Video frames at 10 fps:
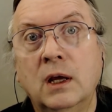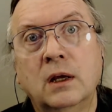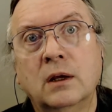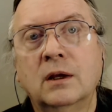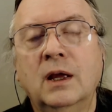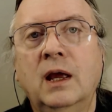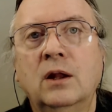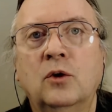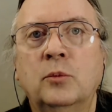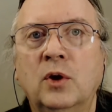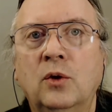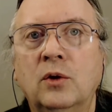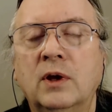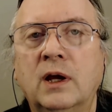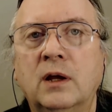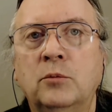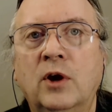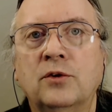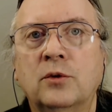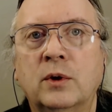and lo and behold, I had
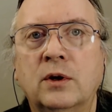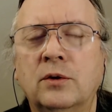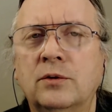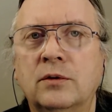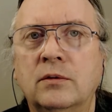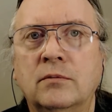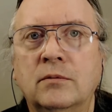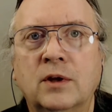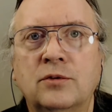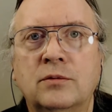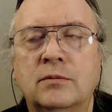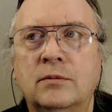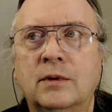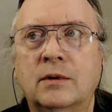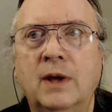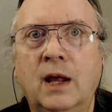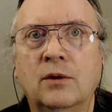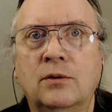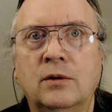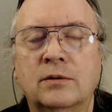browser windows and
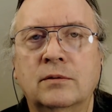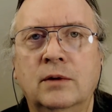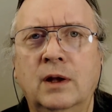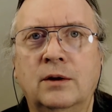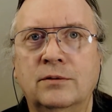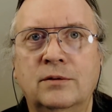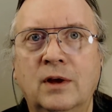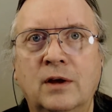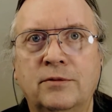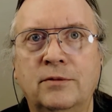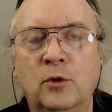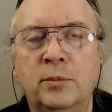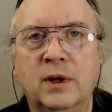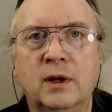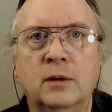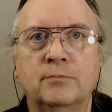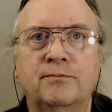catalogs and I don't know, stuff opening up.